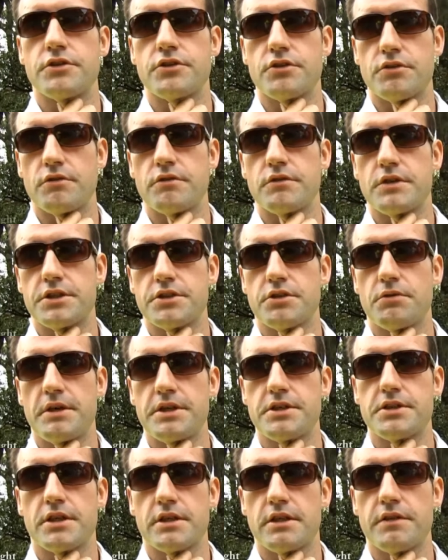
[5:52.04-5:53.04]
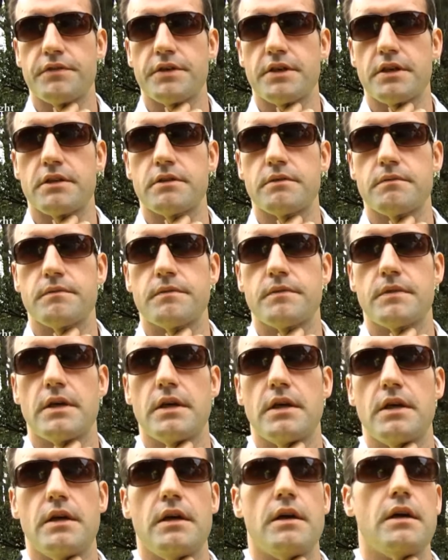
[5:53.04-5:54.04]
so it's quite significant.
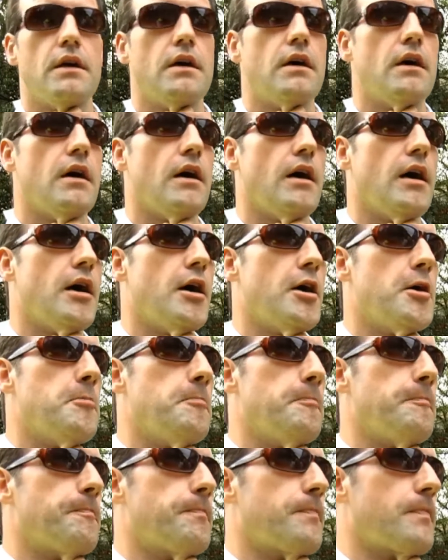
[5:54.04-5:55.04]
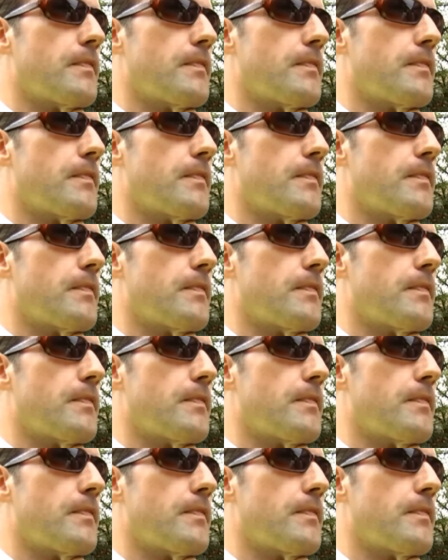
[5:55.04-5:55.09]
Um,